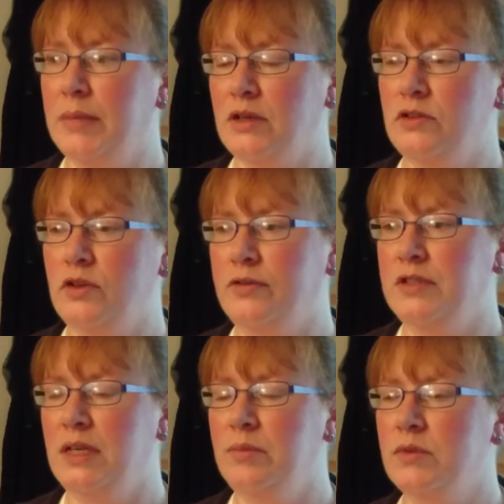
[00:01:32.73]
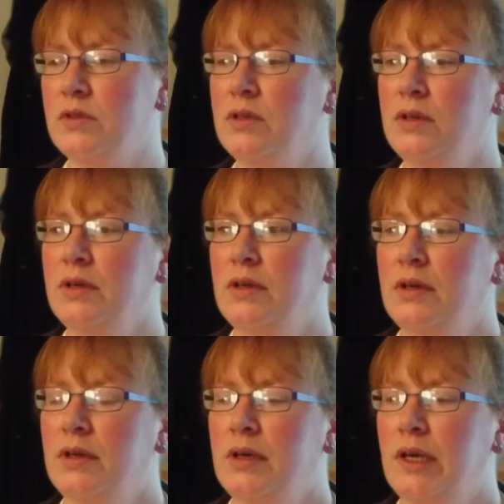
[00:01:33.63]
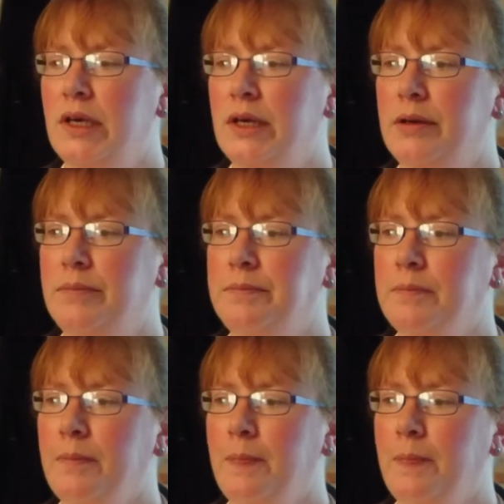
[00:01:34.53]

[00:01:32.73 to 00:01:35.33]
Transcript: Microsoft Teams. And